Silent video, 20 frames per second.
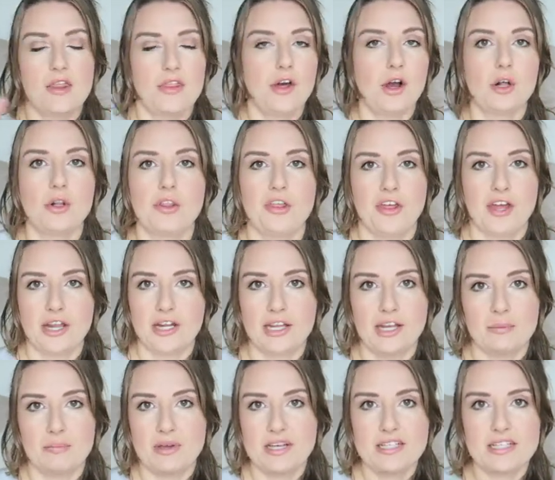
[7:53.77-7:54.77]
the whole thing.
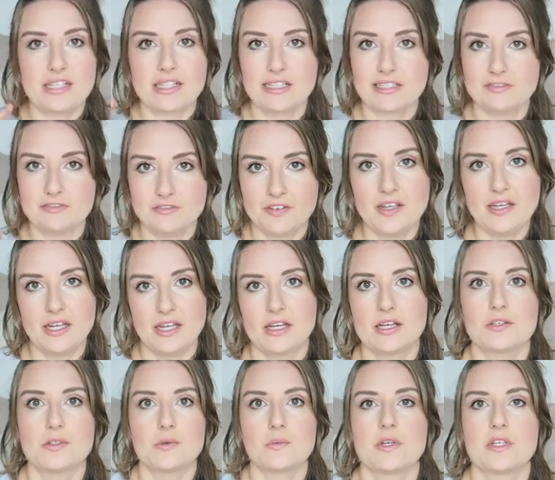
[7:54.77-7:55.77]
Like basically feeding
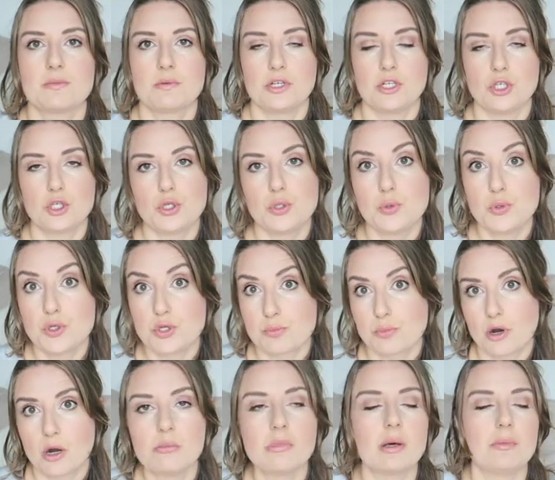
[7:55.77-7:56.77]
has always been a huge
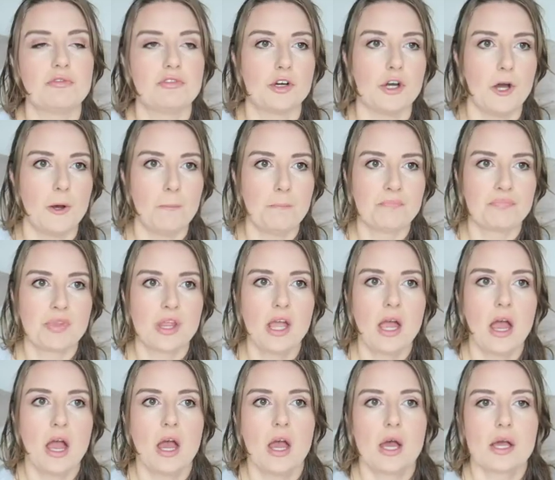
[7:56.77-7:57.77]
problem for him.
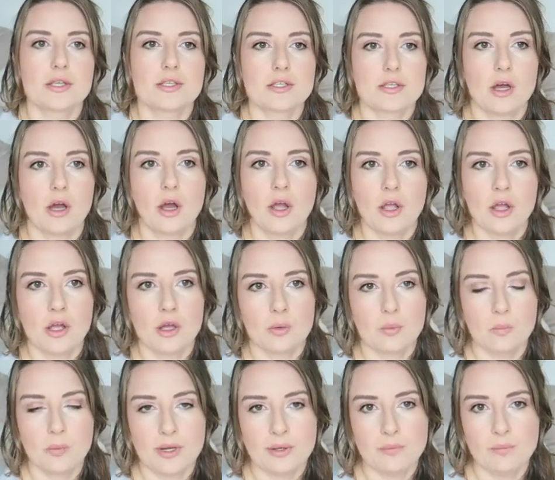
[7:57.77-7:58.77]
So
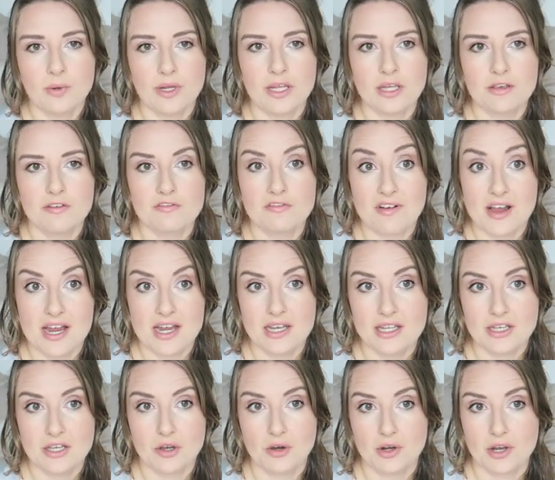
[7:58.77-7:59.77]
when we
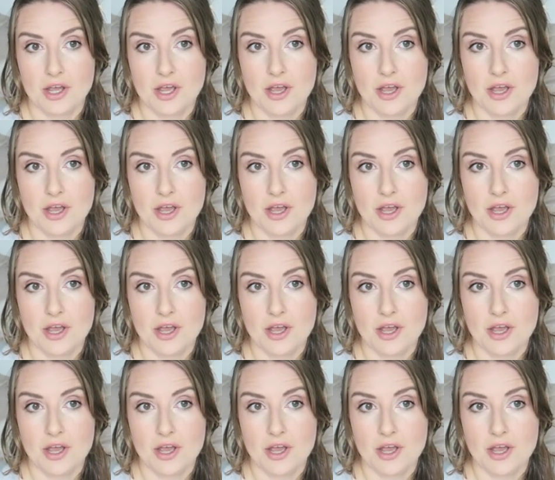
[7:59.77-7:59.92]
finally got